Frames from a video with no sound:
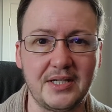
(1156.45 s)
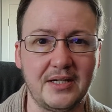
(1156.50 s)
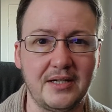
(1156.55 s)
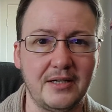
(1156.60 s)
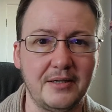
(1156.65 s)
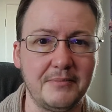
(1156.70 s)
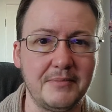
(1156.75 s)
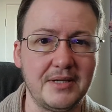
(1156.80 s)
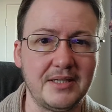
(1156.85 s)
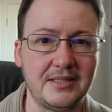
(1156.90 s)

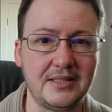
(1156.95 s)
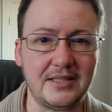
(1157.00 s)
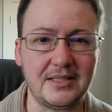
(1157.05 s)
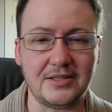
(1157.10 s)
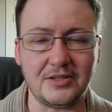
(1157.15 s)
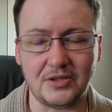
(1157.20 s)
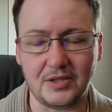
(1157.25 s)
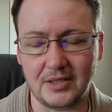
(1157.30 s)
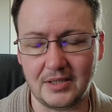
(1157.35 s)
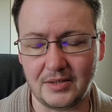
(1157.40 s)
Um, and,
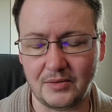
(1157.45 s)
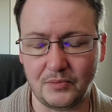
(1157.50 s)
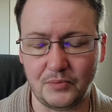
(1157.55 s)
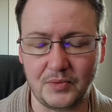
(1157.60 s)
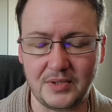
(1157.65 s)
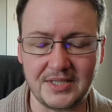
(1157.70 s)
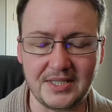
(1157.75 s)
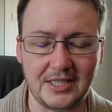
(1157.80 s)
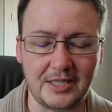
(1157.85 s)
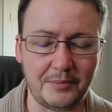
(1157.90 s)
and, and
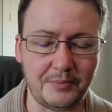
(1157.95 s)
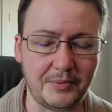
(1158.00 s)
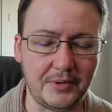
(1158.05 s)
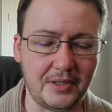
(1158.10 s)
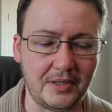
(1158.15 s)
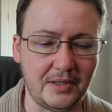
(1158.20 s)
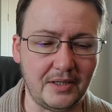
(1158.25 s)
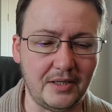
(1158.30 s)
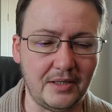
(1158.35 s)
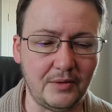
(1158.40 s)
we set up a,
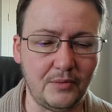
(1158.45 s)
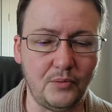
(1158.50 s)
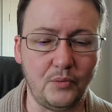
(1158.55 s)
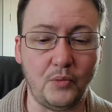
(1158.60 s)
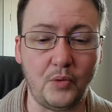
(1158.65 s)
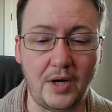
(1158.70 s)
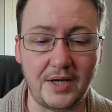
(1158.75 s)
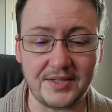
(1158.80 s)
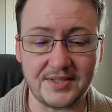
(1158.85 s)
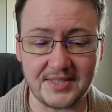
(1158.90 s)
a,
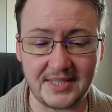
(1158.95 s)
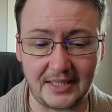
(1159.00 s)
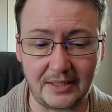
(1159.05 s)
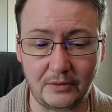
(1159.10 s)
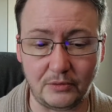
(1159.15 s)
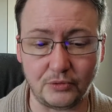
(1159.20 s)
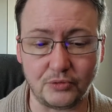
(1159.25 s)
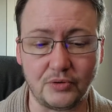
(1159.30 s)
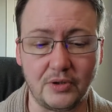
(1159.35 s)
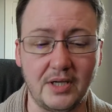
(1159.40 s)
a
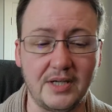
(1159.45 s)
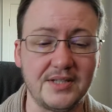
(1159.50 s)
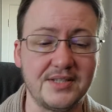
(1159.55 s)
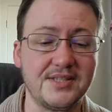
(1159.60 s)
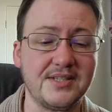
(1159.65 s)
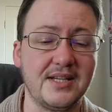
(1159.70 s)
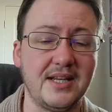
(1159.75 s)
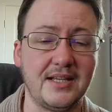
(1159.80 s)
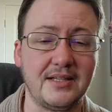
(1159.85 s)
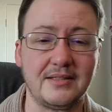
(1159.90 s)
single
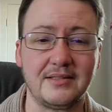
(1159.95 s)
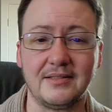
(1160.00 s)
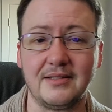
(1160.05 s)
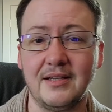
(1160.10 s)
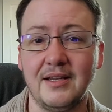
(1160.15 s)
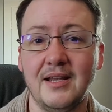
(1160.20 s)
trust and,